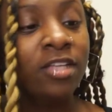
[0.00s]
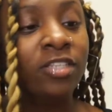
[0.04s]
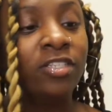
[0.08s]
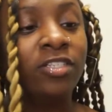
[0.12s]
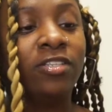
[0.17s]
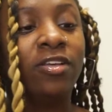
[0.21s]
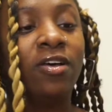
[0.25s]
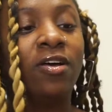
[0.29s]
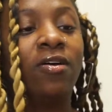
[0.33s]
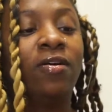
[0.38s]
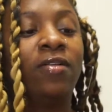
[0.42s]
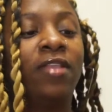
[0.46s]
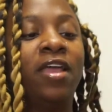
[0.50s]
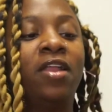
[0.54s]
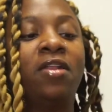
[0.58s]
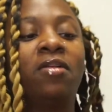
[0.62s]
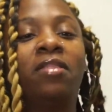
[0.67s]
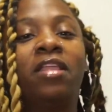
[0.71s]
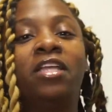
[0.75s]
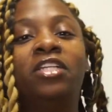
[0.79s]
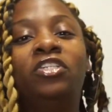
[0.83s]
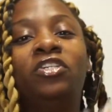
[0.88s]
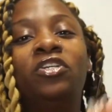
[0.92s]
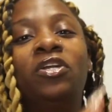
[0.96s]
So they
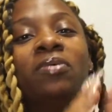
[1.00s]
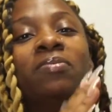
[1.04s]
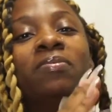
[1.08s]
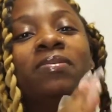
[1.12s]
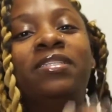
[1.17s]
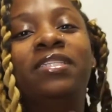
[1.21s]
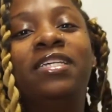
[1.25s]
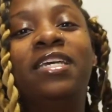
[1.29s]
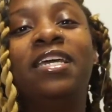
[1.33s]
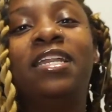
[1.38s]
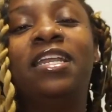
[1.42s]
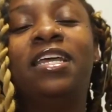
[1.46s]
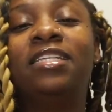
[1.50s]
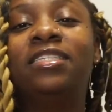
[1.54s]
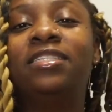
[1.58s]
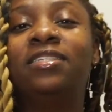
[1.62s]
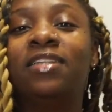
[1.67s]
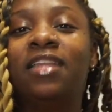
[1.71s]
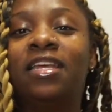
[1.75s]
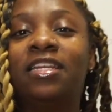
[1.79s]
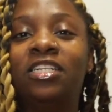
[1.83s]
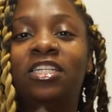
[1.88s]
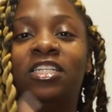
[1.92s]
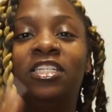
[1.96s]
don't let you know what's in it,
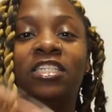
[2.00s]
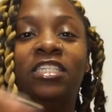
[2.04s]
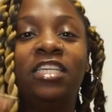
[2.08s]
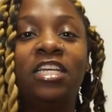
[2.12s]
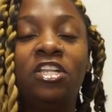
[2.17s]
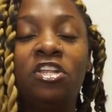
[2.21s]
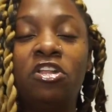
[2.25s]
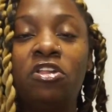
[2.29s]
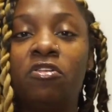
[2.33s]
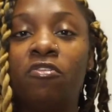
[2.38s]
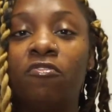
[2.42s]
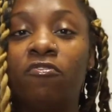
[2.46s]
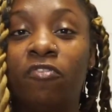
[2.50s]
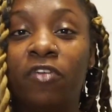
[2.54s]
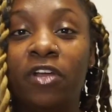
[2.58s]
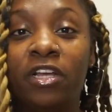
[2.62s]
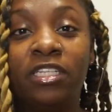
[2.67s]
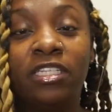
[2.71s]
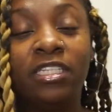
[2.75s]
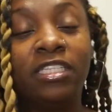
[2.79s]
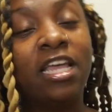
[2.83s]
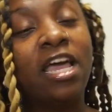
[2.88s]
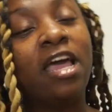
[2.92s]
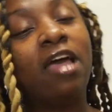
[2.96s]
so they just send you the
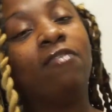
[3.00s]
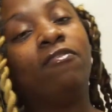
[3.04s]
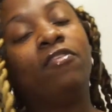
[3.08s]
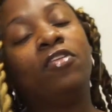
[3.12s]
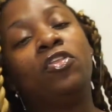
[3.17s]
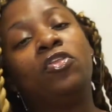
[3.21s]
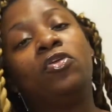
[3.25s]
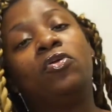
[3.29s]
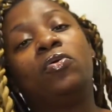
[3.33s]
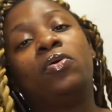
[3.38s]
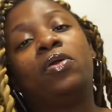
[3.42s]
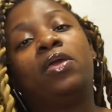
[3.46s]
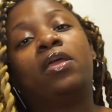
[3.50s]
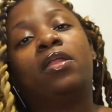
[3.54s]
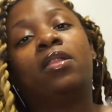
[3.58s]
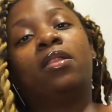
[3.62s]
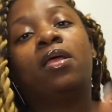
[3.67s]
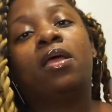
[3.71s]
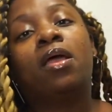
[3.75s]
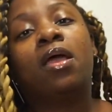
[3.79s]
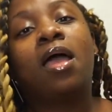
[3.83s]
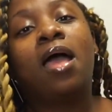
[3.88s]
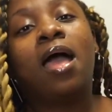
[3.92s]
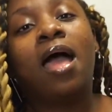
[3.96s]
free stuff and you
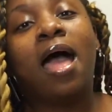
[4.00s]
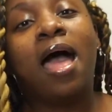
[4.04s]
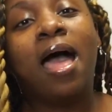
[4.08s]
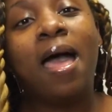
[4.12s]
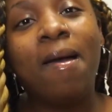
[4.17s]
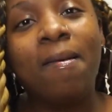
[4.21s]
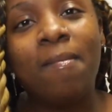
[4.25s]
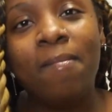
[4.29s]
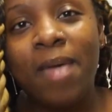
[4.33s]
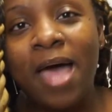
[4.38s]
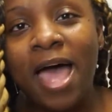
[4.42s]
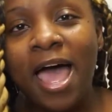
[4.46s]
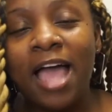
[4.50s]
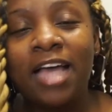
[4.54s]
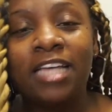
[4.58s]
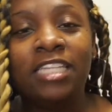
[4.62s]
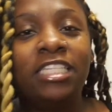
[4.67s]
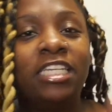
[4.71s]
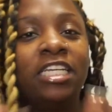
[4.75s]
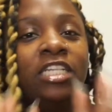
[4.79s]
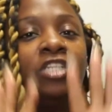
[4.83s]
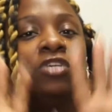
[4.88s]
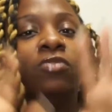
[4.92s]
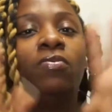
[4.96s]
can
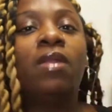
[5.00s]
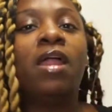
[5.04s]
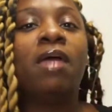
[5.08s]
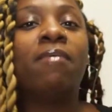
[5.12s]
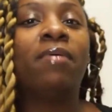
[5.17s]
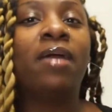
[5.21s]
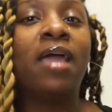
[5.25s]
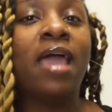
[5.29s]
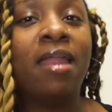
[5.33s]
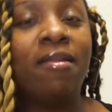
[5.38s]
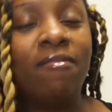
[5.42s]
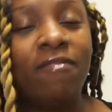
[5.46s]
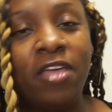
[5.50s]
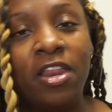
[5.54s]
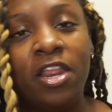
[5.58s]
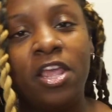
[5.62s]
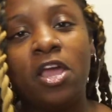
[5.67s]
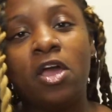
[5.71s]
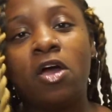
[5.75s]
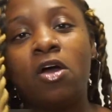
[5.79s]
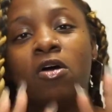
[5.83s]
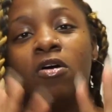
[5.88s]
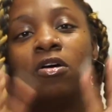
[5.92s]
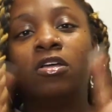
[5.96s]
unbox it, do whatever kind of
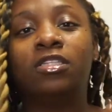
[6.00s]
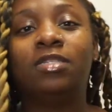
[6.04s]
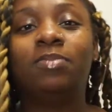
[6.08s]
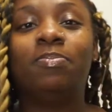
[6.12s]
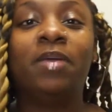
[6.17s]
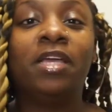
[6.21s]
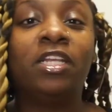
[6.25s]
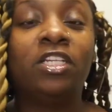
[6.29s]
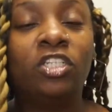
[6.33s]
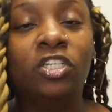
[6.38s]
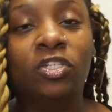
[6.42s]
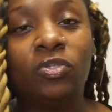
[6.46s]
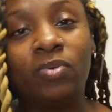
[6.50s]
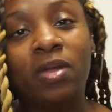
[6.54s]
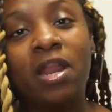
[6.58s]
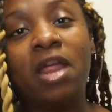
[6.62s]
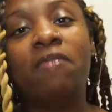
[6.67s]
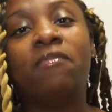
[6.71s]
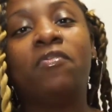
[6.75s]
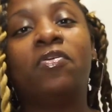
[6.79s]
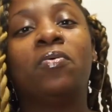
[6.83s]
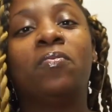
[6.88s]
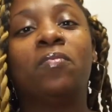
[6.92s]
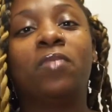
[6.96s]
videos, pictures,
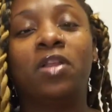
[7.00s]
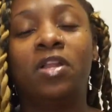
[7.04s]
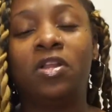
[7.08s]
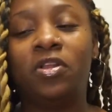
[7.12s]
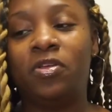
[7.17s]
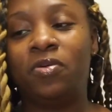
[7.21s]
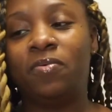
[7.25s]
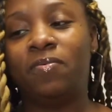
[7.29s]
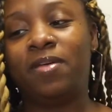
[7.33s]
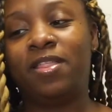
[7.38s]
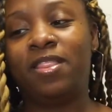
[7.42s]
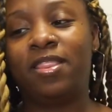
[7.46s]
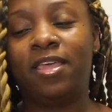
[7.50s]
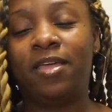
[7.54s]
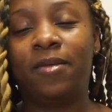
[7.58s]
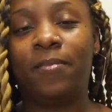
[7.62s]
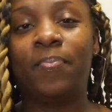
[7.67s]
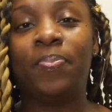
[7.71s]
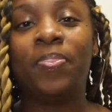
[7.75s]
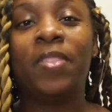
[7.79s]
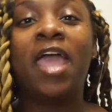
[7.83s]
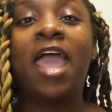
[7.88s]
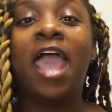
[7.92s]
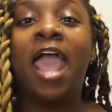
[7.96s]
whatever you want to do with it.
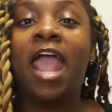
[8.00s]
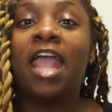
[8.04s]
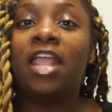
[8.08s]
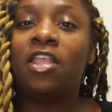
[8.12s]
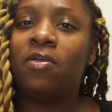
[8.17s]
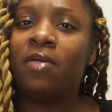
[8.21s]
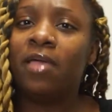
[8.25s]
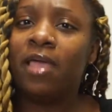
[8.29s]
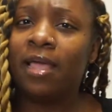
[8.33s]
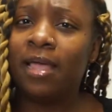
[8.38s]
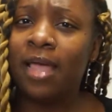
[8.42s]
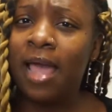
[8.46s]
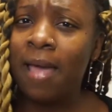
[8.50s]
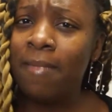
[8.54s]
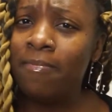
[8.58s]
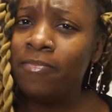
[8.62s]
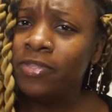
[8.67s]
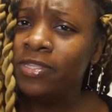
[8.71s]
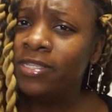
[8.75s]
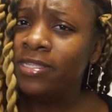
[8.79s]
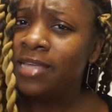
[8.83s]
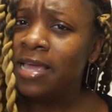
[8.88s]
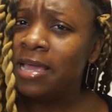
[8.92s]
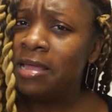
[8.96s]
And you get
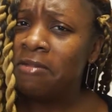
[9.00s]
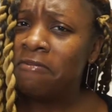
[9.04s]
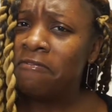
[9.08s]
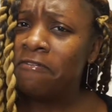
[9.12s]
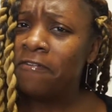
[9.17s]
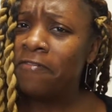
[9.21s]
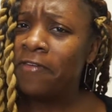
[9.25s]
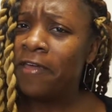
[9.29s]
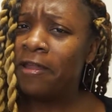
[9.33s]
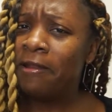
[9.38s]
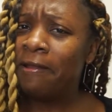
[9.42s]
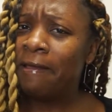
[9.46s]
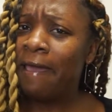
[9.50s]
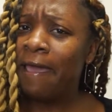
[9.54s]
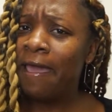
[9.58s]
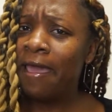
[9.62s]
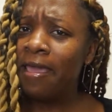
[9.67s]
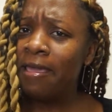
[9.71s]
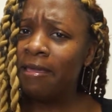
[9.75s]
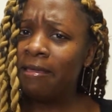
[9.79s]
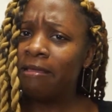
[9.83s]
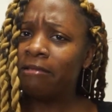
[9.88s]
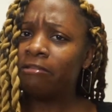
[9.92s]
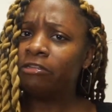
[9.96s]
compensated for that,
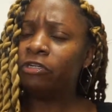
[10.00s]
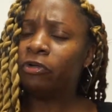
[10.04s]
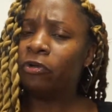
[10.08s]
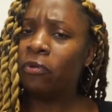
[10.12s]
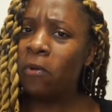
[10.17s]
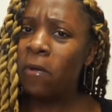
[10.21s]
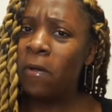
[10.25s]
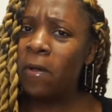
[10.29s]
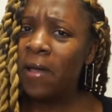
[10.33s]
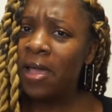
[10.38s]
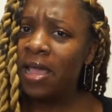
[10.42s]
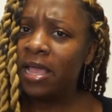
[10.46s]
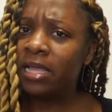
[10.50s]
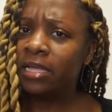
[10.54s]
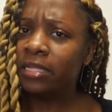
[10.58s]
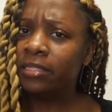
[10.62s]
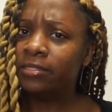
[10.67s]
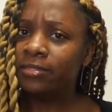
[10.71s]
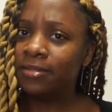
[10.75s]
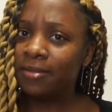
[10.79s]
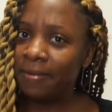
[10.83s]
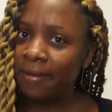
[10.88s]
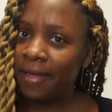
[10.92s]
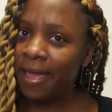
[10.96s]
okay? Get your
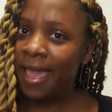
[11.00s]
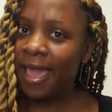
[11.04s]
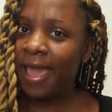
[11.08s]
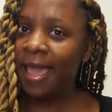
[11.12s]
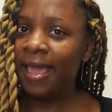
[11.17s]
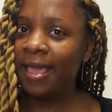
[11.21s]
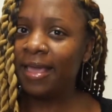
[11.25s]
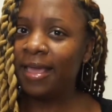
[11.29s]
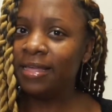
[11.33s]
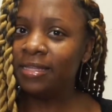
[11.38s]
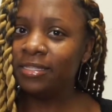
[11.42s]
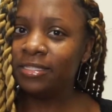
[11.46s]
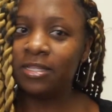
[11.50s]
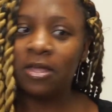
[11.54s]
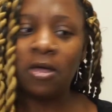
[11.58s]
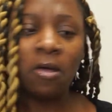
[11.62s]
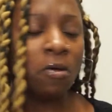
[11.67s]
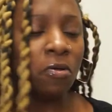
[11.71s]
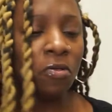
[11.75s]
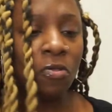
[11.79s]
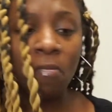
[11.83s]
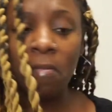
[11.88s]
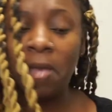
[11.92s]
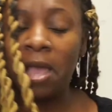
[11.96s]
coins, okay?
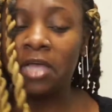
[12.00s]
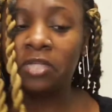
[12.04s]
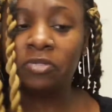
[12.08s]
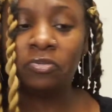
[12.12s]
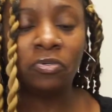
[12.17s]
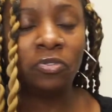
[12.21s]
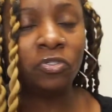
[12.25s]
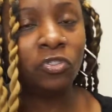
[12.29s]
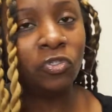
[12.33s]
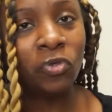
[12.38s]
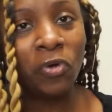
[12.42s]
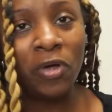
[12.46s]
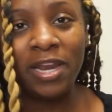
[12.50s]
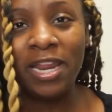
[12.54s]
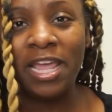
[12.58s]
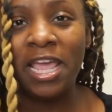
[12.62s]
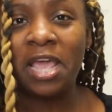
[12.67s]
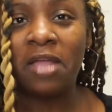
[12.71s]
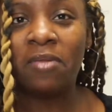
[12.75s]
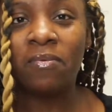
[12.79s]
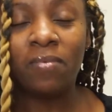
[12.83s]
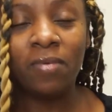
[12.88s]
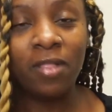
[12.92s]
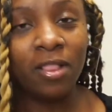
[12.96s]
So you might as well join
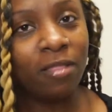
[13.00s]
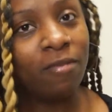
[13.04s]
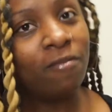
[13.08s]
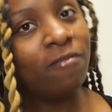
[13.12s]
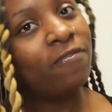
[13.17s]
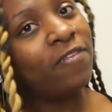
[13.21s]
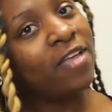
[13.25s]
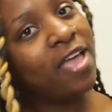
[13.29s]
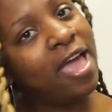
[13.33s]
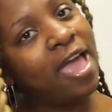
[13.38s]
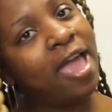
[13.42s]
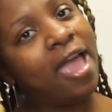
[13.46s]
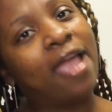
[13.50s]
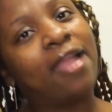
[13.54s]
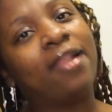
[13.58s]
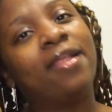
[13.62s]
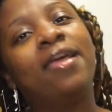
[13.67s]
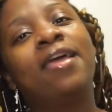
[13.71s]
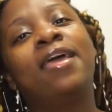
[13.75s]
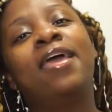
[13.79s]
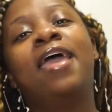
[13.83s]
in with the fun.